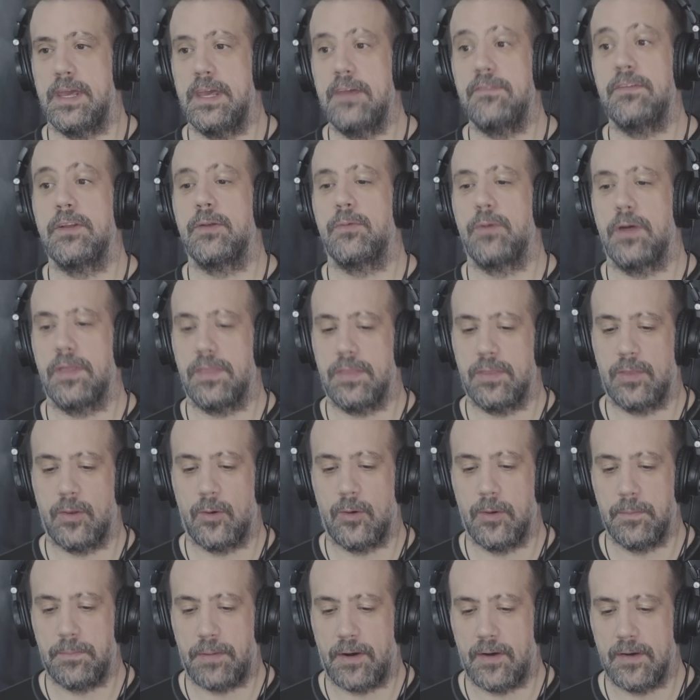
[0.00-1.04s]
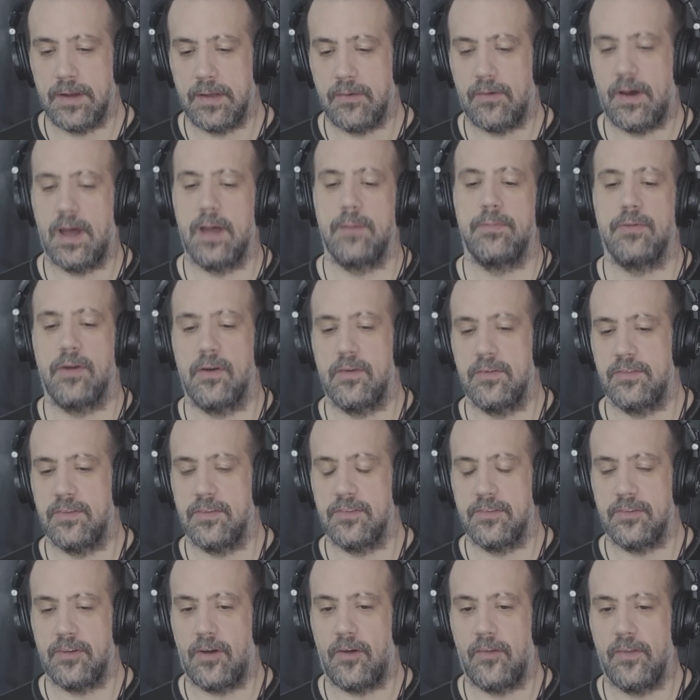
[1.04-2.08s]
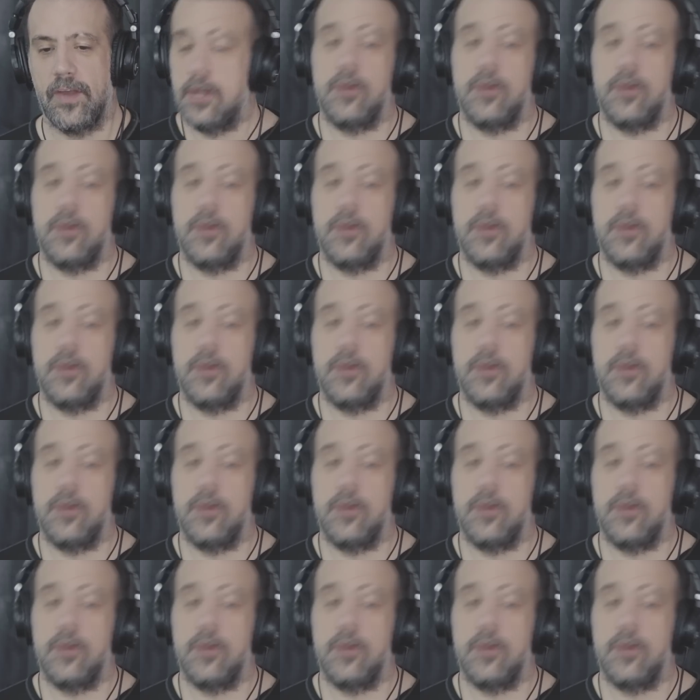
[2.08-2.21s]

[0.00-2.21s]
even with third-party libraries installed.